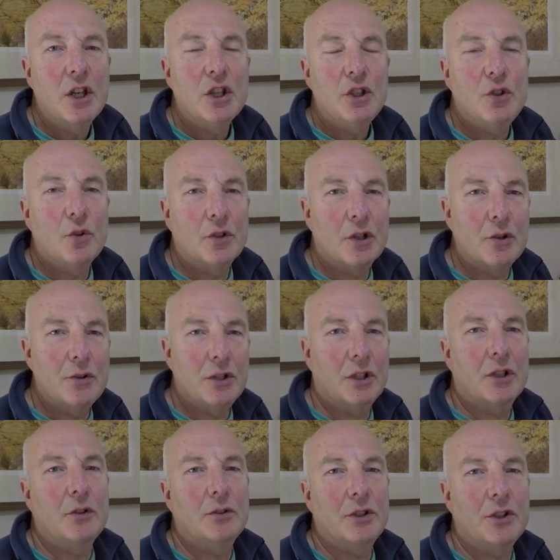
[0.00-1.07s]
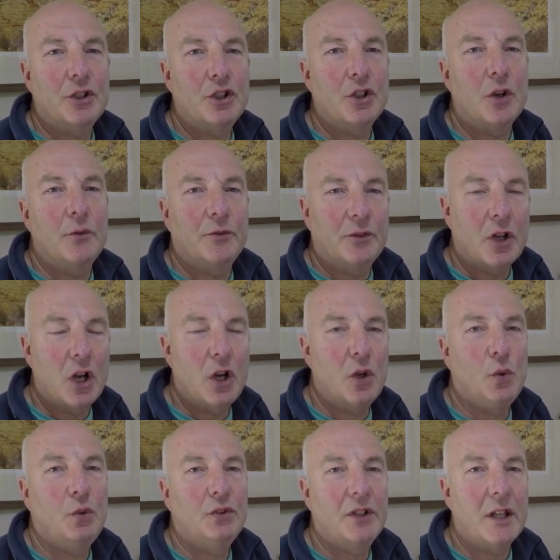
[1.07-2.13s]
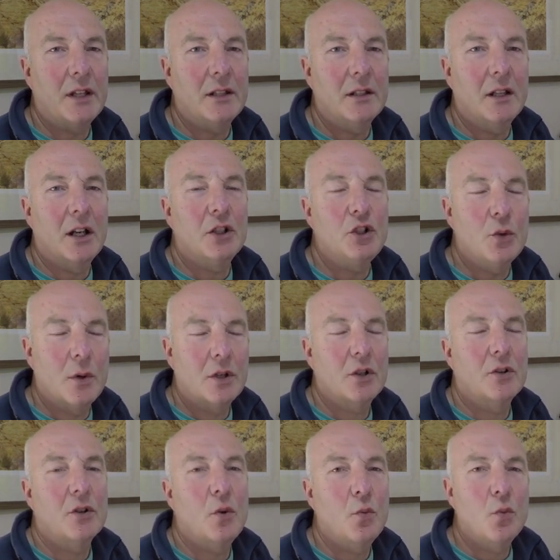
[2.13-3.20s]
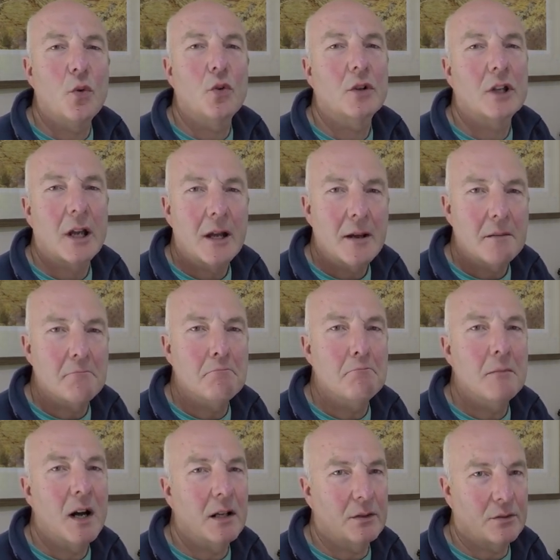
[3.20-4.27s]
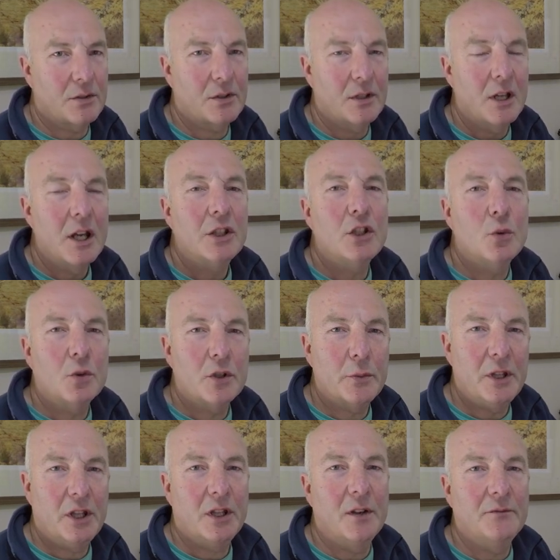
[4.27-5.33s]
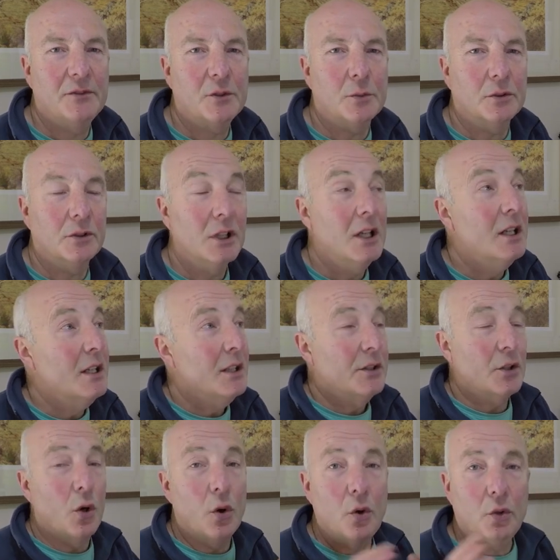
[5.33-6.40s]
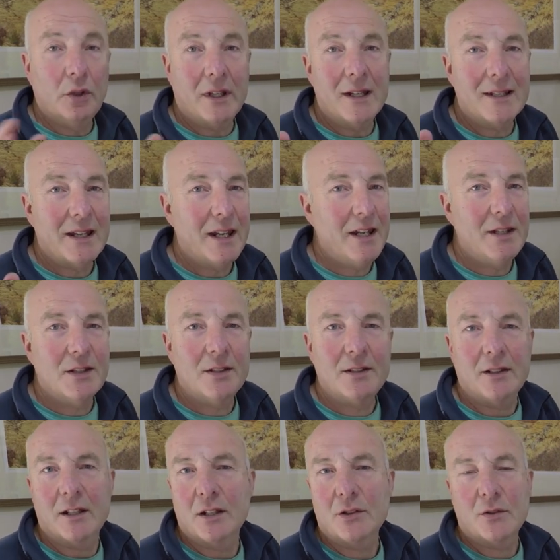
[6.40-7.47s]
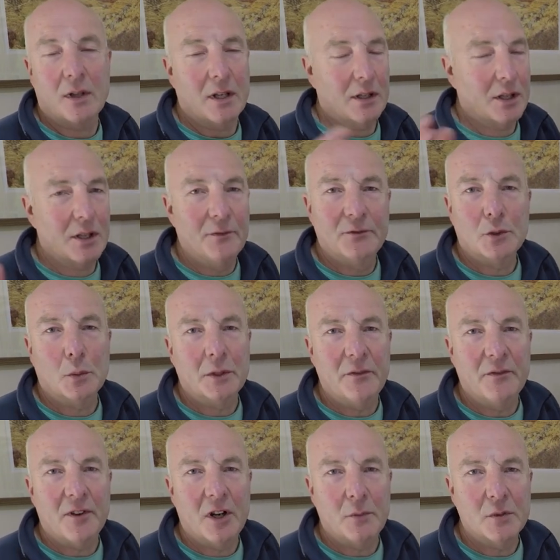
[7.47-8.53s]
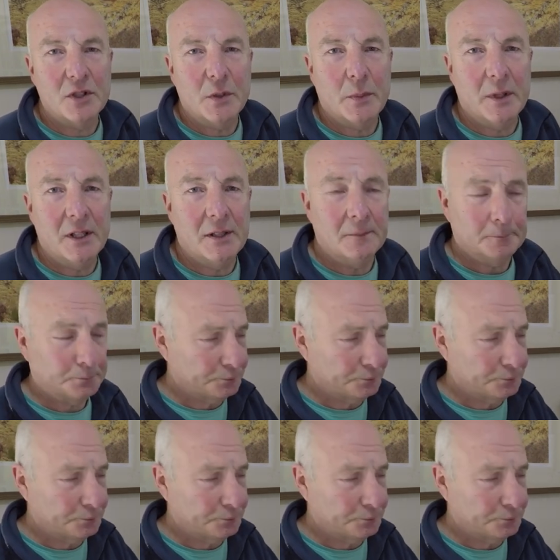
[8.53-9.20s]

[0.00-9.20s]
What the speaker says: You're going to go to the show for a whole day and you are going to walk miles. You want to be comfortable. The hall is heated, it's a comfortable environment to be in,